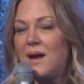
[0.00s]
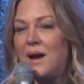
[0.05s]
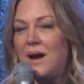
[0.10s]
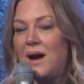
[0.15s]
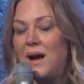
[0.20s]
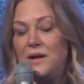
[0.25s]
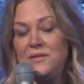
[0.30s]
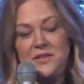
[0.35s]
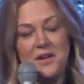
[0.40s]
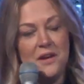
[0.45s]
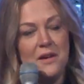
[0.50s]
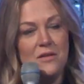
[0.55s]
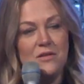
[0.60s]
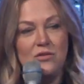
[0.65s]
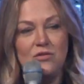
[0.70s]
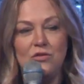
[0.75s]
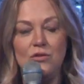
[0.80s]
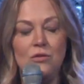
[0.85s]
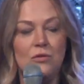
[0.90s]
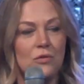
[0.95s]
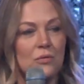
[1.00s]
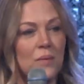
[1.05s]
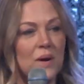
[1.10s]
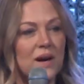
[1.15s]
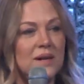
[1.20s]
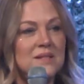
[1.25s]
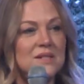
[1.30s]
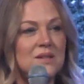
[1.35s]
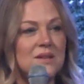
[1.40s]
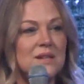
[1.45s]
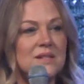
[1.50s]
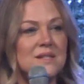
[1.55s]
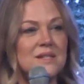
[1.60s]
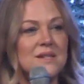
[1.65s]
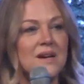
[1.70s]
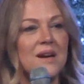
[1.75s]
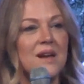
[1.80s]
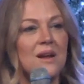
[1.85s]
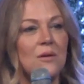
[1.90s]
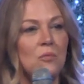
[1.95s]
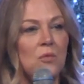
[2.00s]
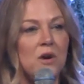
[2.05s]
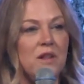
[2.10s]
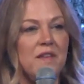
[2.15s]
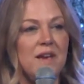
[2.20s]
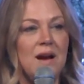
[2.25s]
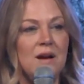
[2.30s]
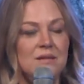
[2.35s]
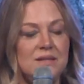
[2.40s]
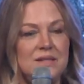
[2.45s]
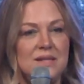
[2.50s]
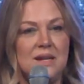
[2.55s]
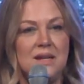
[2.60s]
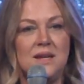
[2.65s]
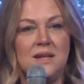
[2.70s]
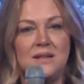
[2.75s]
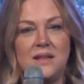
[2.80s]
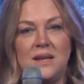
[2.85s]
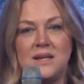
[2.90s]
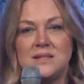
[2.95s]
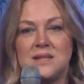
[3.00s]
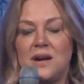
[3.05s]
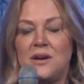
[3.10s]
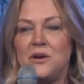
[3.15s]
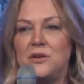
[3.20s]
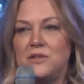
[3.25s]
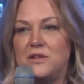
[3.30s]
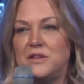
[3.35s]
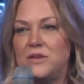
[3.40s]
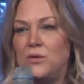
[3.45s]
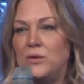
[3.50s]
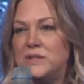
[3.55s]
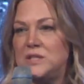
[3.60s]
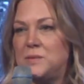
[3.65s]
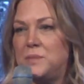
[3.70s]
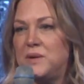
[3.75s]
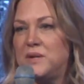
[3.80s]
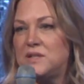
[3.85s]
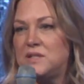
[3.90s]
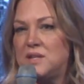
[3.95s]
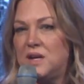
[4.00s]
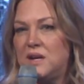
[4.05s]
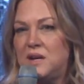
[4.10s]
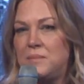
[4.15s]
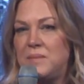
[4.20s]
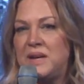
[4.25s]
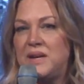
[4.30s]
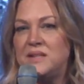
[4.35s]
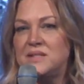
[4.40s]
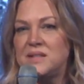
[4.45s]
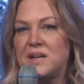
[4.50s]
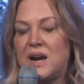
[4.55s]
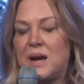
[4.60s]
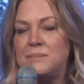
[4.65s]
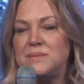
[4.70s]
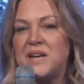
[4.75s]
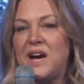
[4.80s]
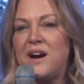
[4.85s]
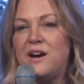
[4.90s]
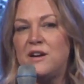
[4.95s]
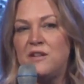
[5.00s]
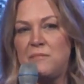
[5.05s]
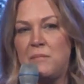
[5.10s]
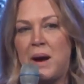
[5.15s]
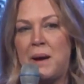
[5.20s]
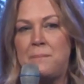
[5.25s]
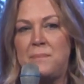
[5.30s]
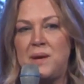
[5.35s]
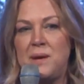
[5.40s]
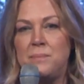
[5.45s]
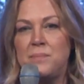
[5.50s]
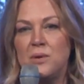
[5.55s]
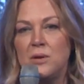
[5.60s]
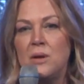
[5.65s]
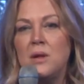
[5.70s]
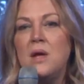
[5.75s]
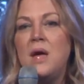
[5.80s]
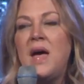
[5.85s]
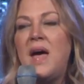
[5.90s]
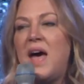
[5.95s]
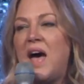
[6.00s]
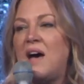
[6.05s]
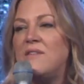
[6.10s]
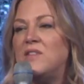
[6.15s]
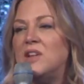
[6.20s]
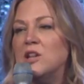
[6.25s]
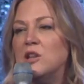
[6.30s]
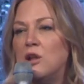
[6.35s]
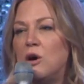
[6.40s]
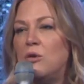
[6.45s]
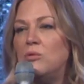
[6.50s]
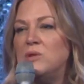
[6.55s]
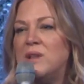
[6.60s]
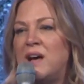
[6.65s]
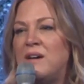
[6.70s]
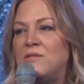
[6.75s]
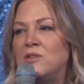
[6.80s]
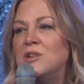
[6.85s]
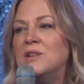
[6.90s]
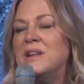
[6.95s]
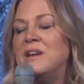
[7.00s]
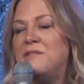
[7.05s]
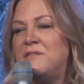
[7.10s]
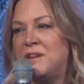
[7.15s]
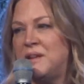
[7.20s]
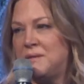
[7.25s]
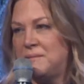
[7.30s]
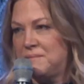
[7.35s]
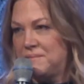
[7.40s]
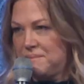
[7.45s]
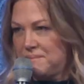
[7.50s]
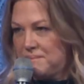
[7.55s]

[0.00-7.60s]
I'll tell you the truth. When I started studying, one of the outstanding things I heard the Holy Spirit say to me, he said, I'm tired of my people having low-level living.